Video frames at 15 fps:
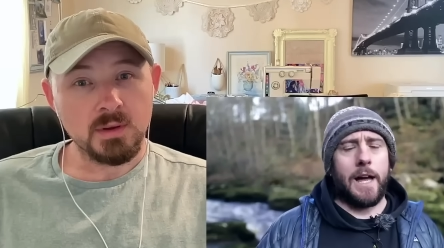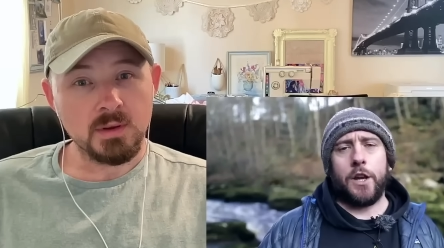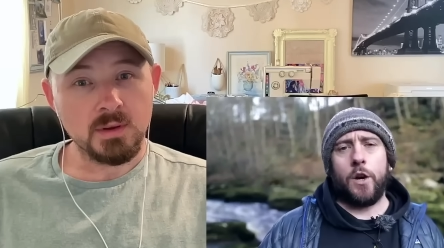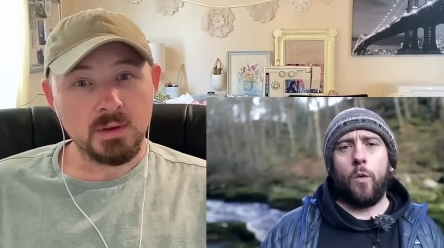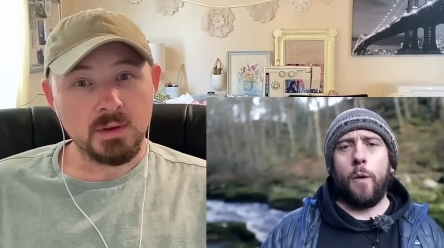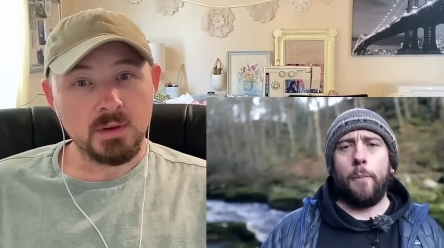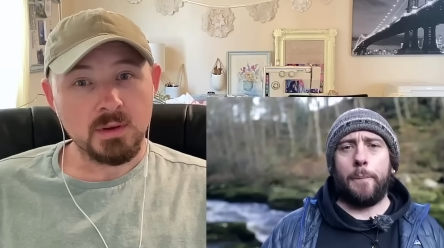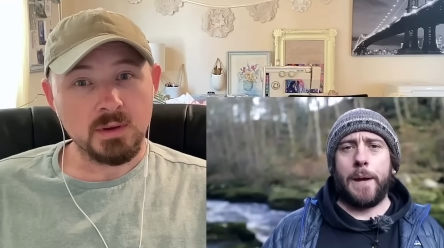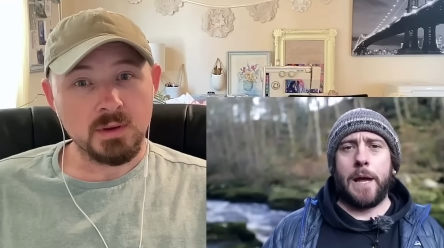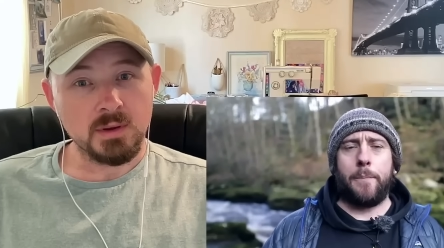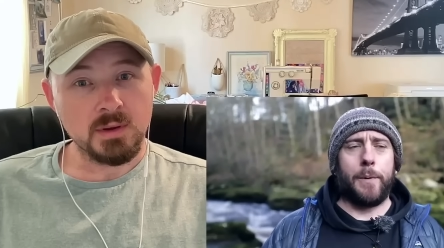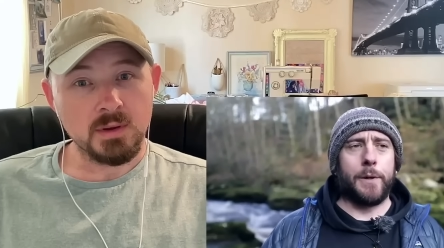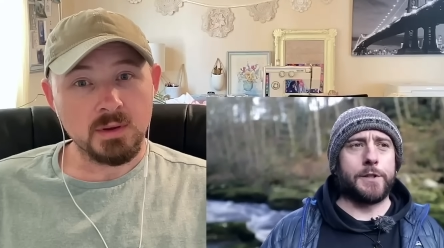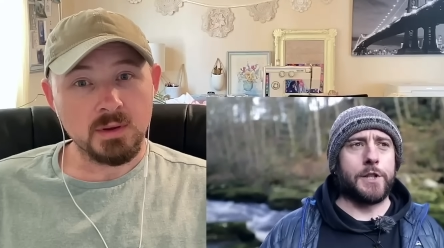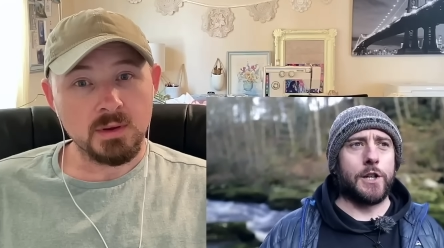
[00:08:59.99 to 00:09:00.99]
Speaker 1: I don't want
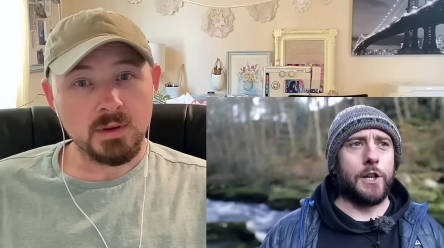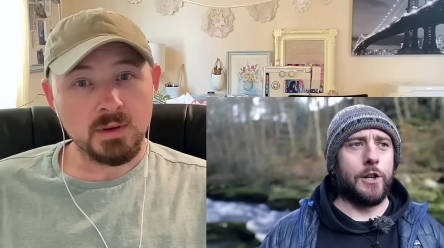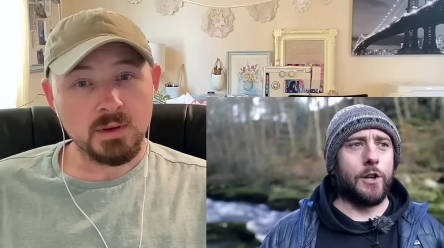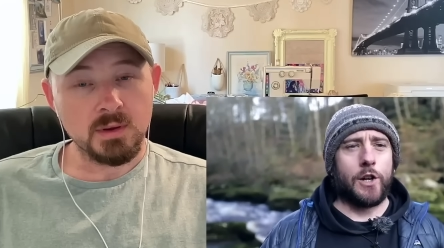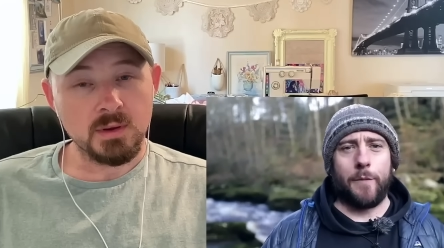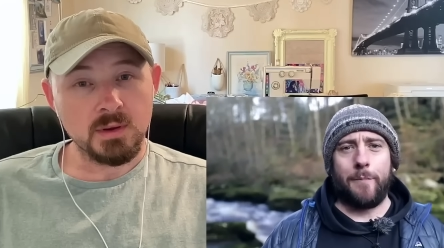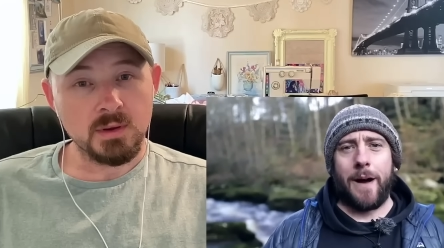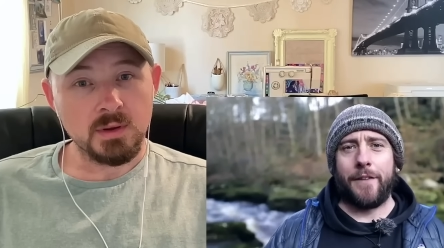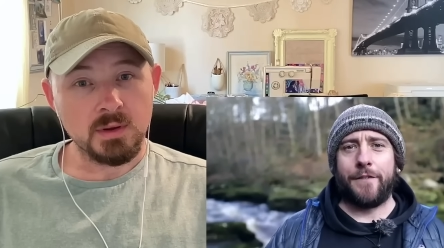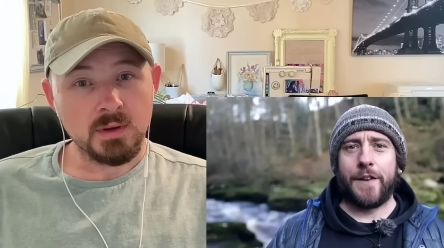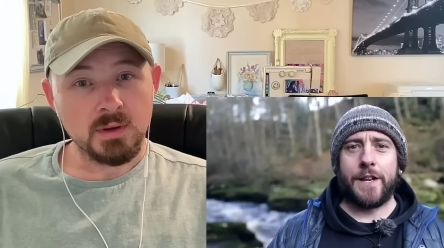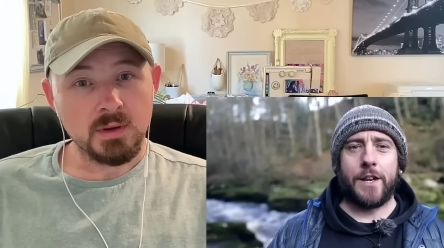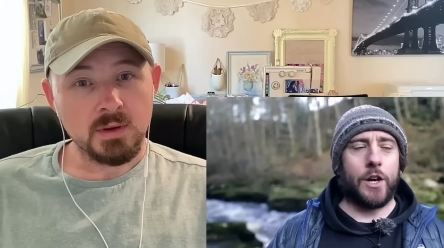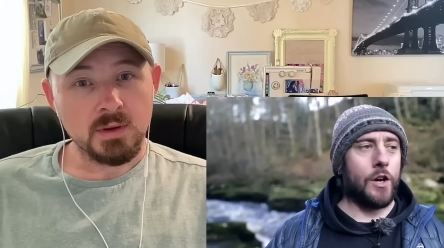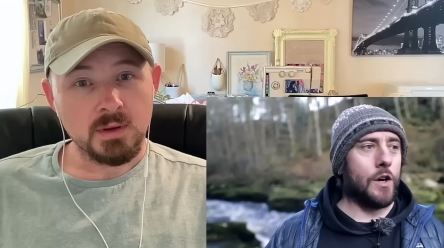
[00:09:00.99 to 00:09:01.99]
people to look at my
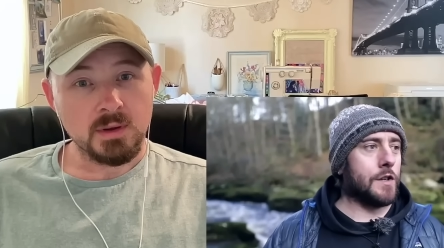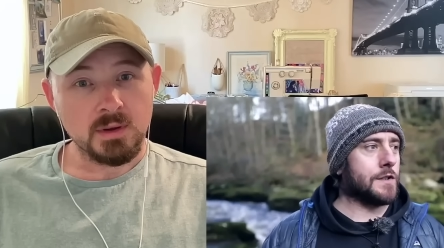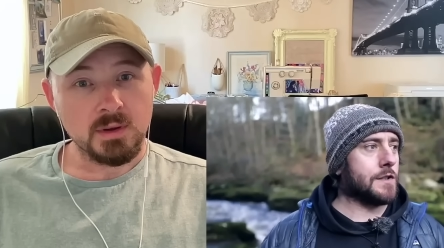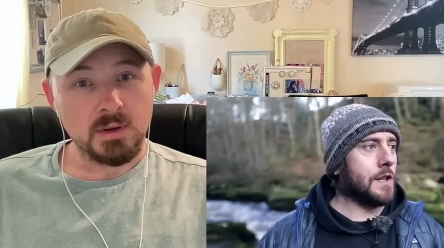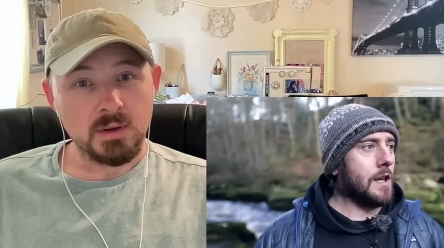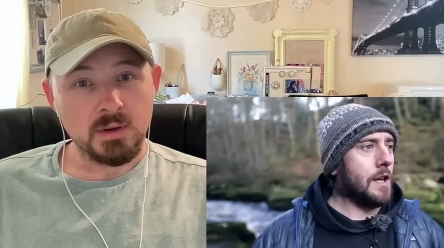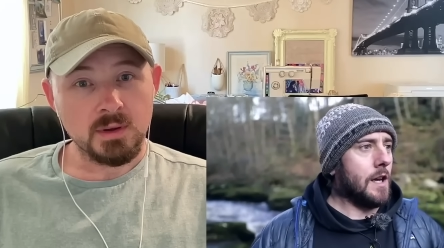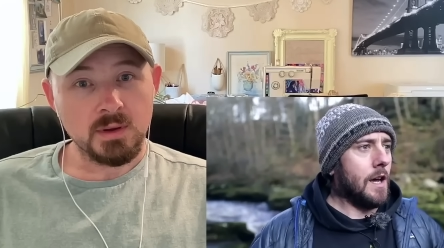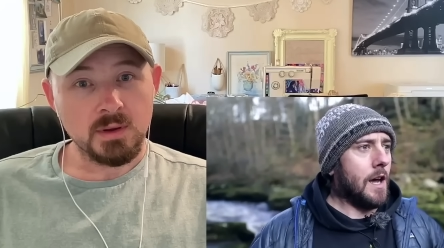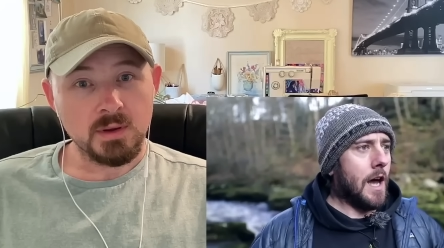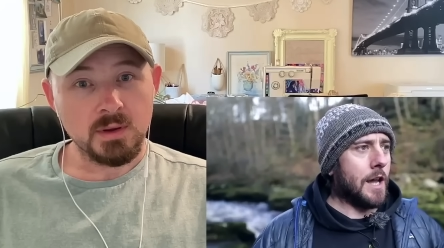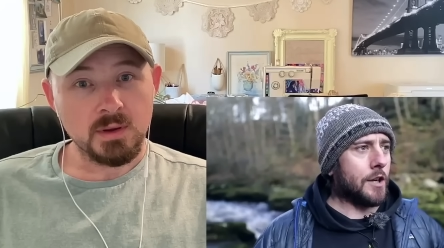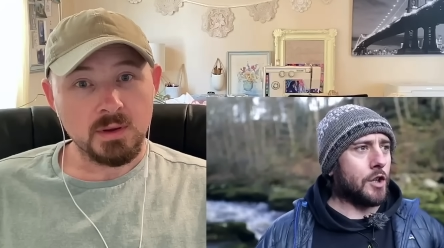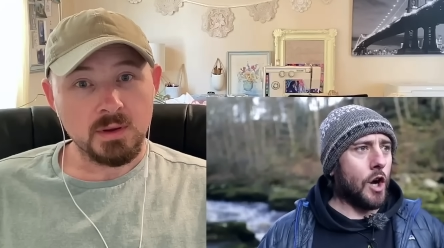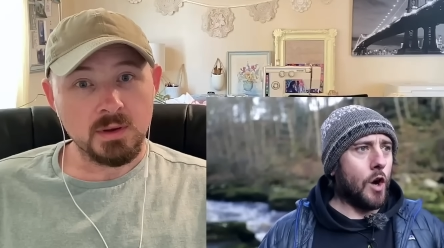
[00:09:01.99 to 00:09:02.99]
videos
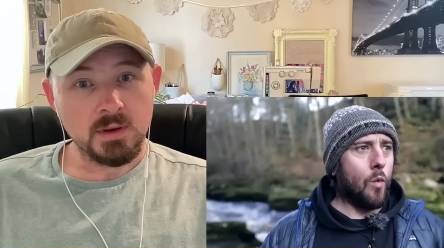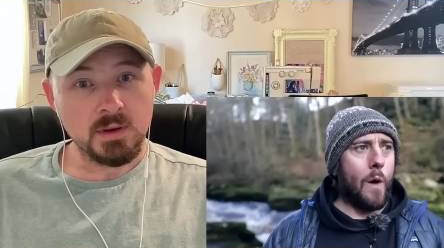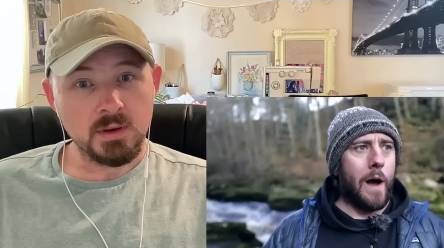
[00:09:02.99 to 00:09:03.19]
and go